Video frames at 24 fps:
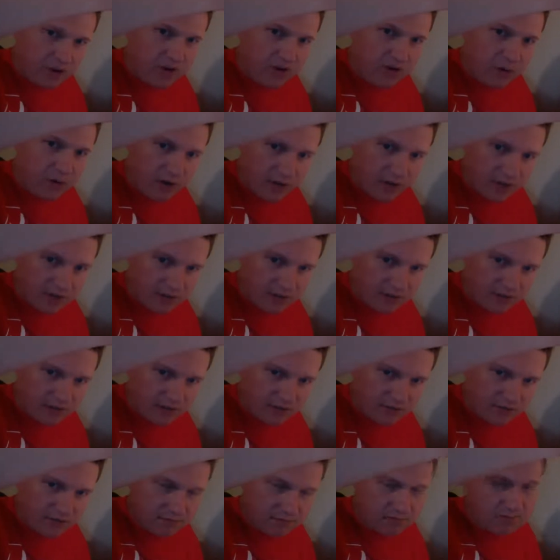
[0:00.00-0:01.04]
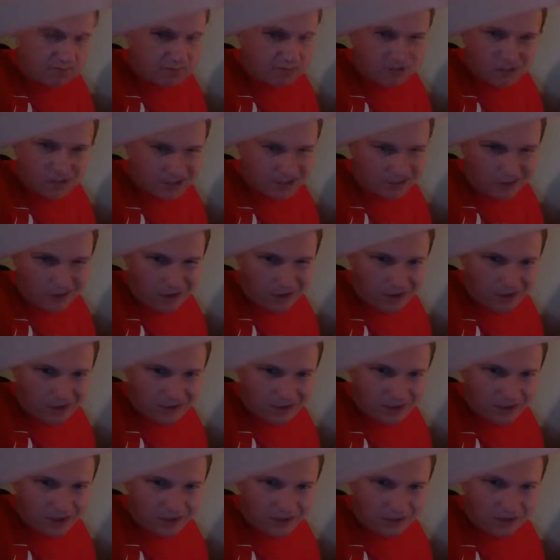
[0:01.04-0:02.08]
and radius. Just the
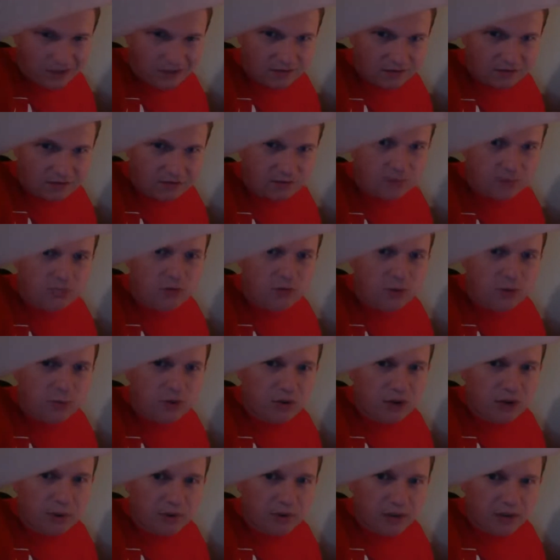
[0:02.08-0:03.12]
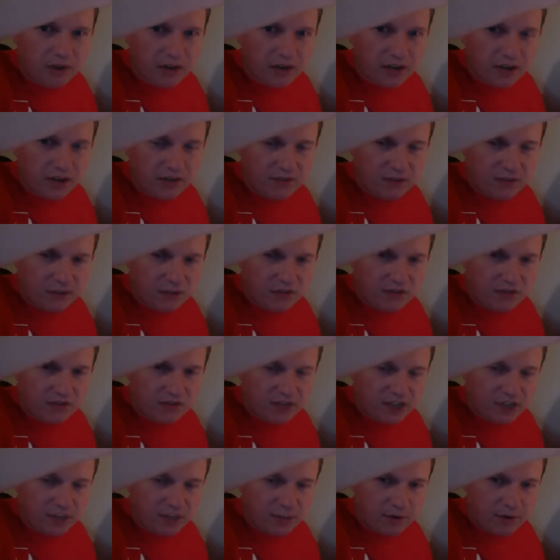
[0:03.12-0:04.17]
radius, actually. You probably are going to have to use the
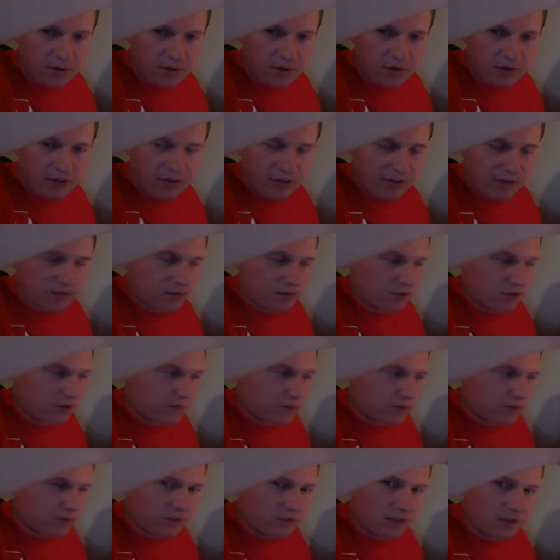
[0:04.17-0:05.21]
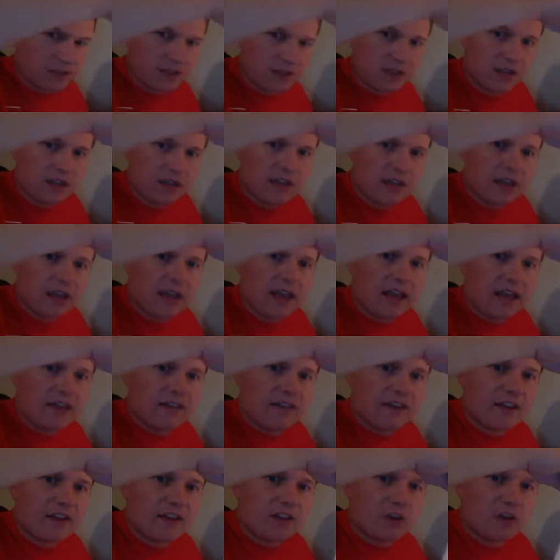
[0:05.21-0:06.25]
diameter to find it, though.
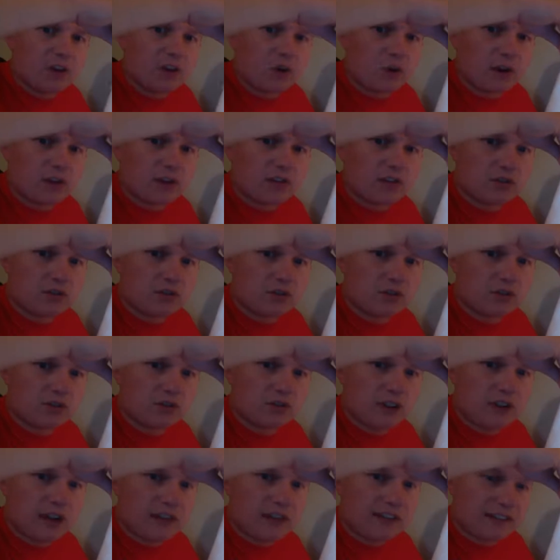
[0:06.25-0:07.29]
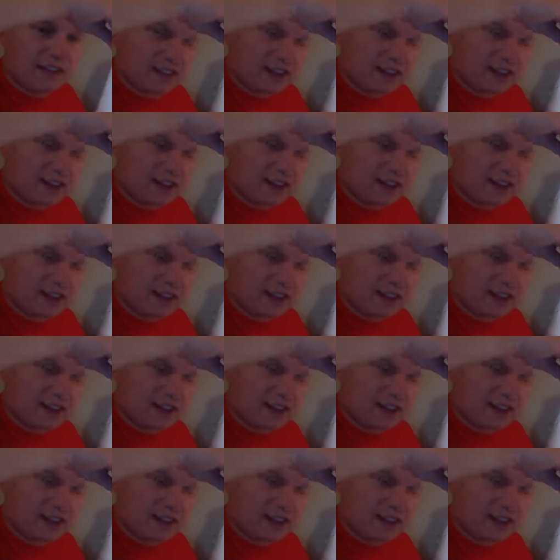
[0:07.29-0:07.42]
And then you're going to find the